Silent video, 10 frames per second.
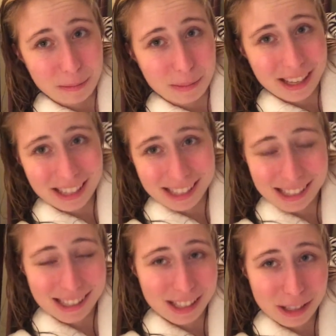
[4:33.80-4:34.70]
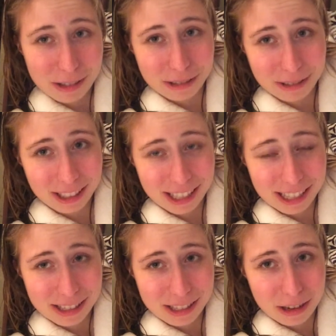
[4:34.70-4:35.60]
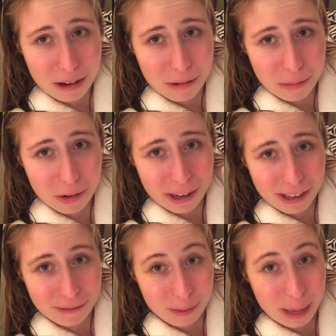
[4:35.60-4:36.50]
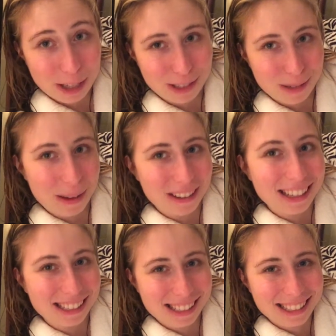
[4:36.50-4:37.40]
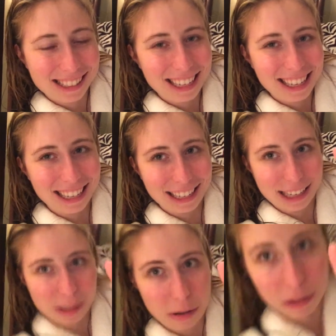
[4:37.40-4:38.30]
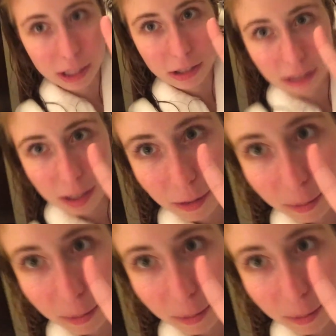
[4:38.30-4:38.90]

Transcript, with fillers: because you'll get to know more information about us. And I totally took this